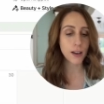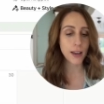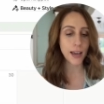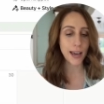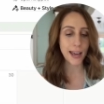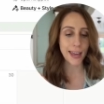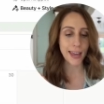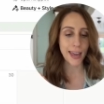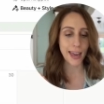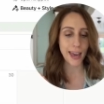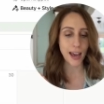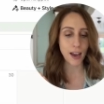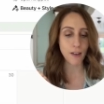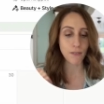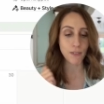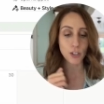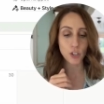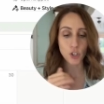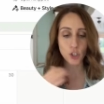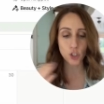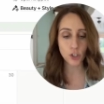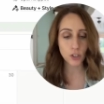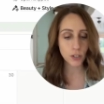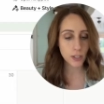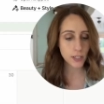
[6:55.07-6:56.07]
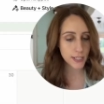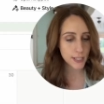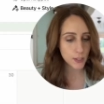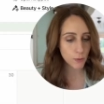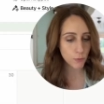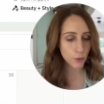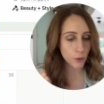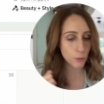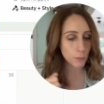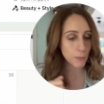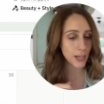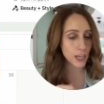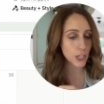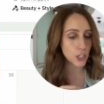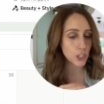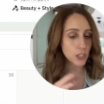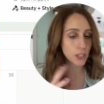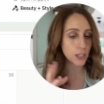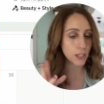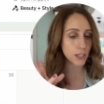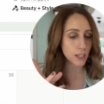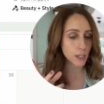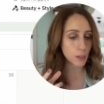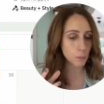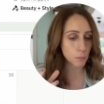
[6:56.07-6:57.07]
I have insurance
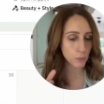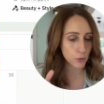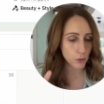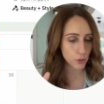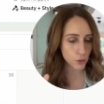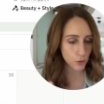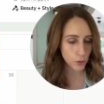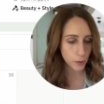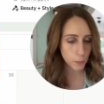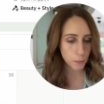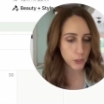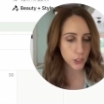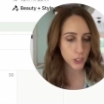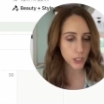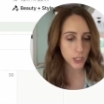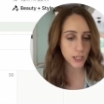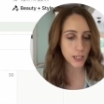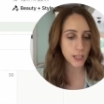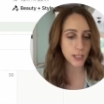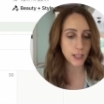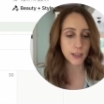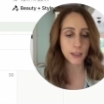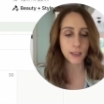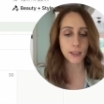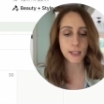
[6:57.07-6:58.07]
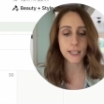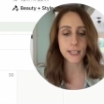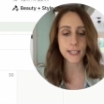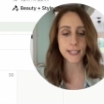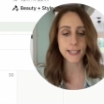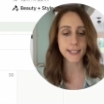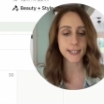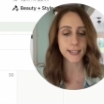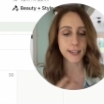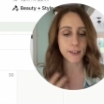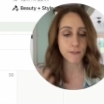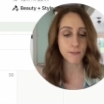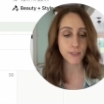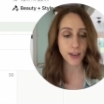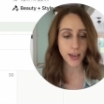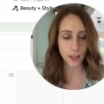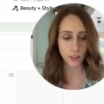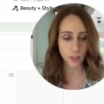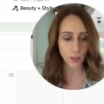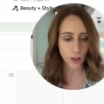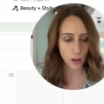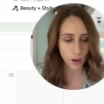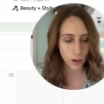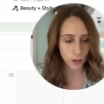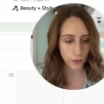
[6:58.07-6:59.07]
information, a prescription list, a vet
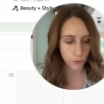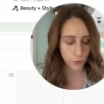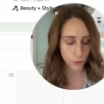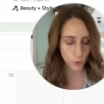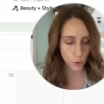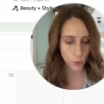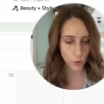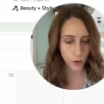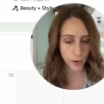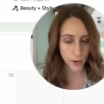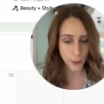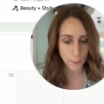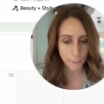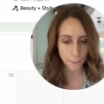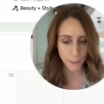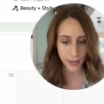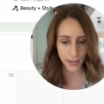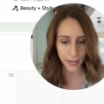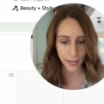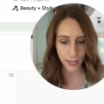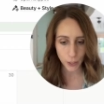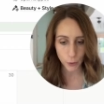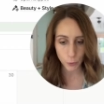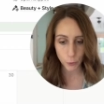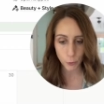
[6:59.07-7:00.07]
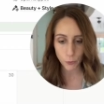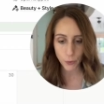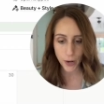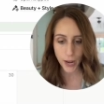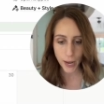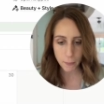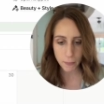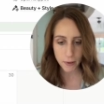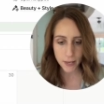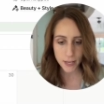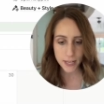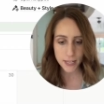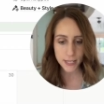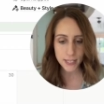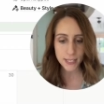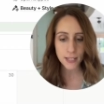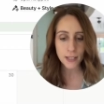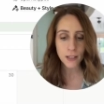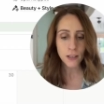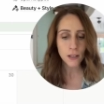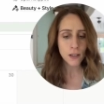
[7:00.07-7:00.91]
log for my rabbit,